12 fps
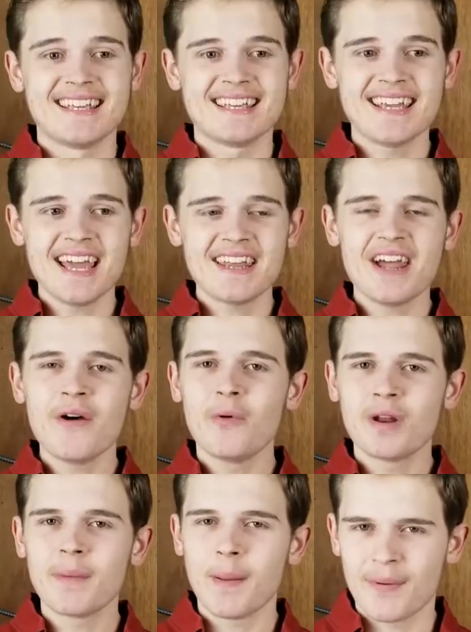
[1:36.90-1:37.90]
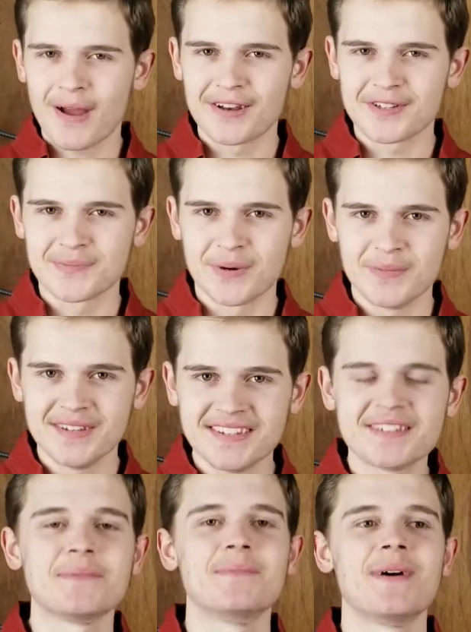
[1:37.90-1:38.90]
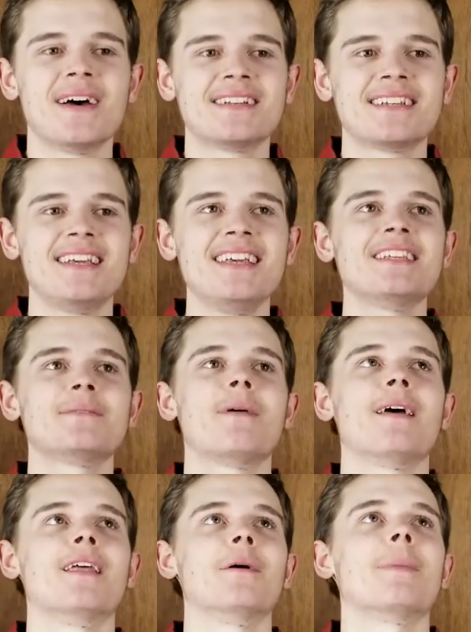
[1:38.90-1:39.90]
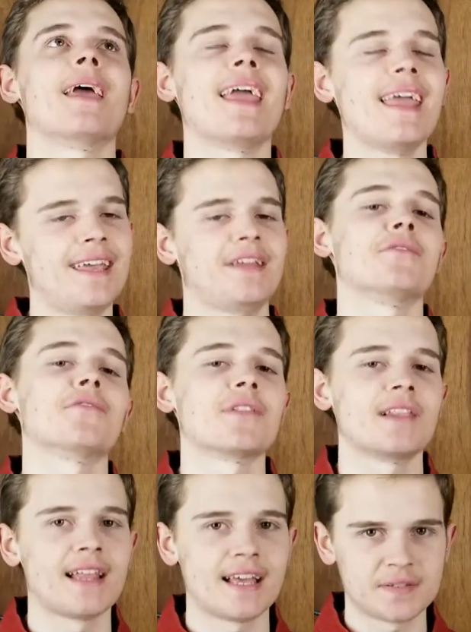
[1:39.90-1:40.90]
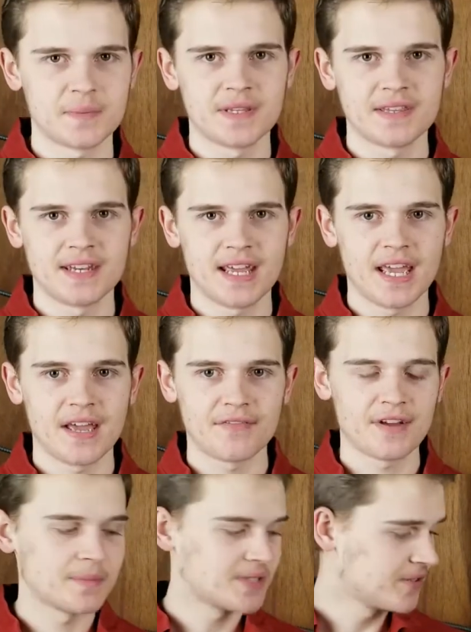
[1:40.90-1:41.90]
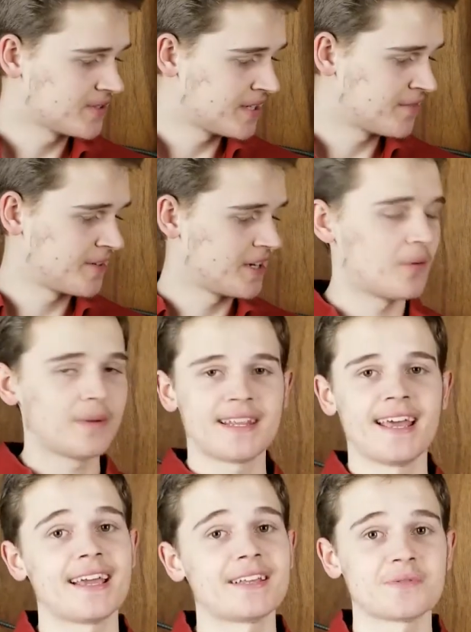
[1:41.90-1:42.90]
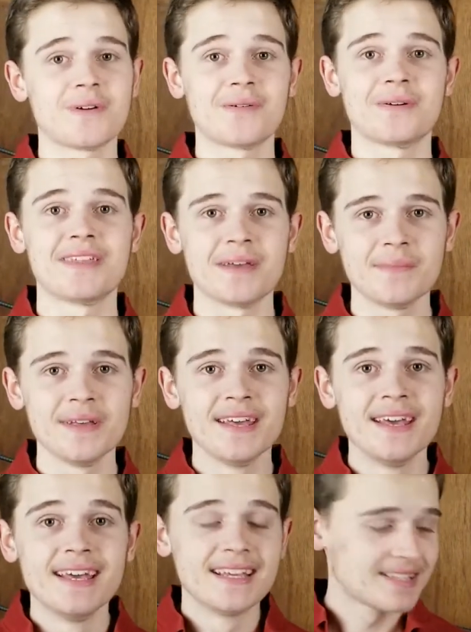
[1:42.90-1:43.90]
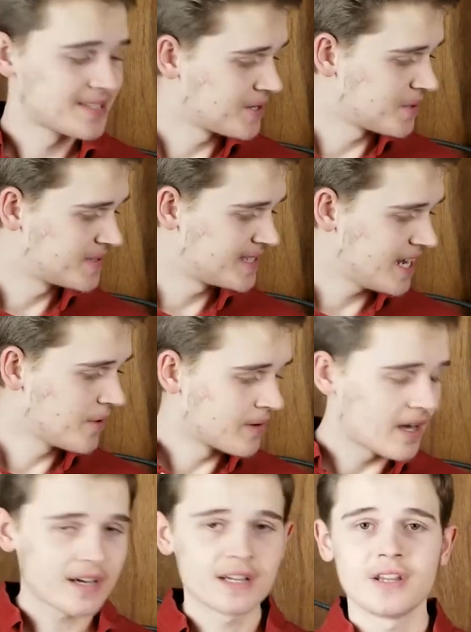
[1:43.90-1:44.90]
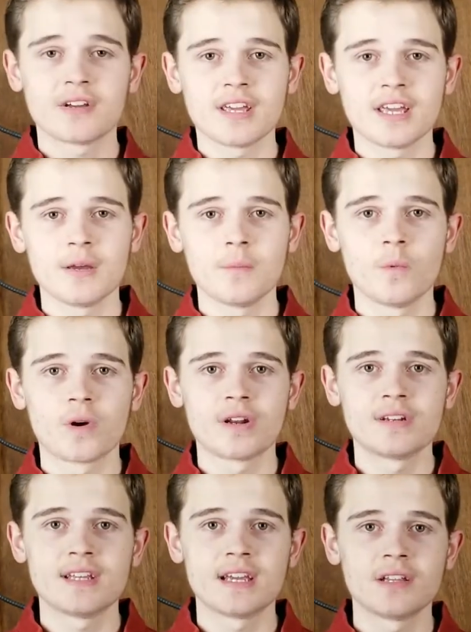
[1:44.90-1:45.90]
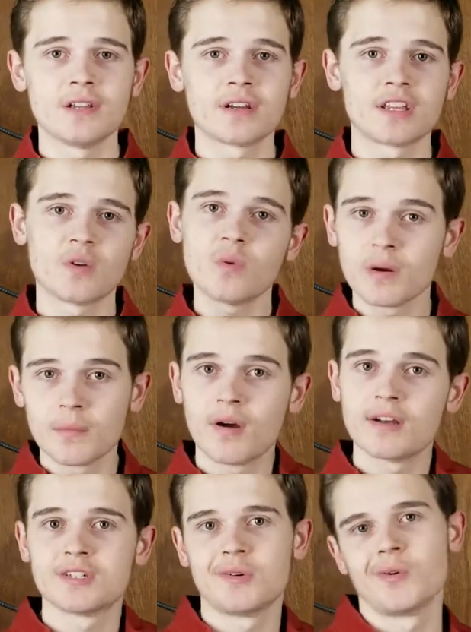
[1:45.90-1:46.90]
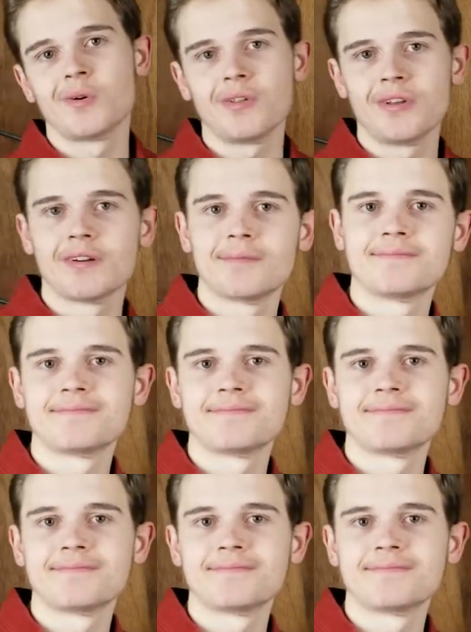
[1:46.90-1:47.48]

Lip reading: Yeah, not one of my proudest moments, but he has been a pain for the last month and a half. I'm still trying to figure out what the heck is wrong with him. So today we're not going to look at him, we're going to take a look at the Wii remote I showed you earlier.